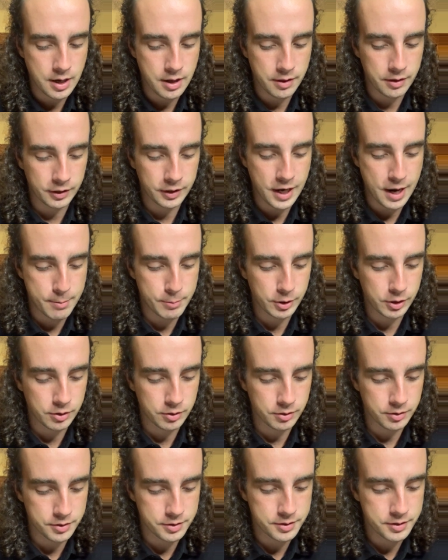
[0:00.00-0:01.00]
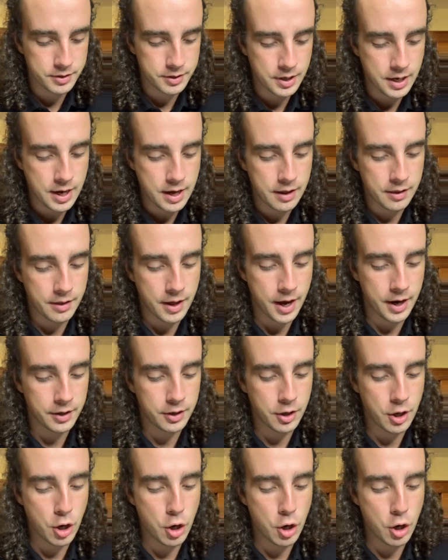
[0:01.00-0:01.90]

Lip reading: the chemicals that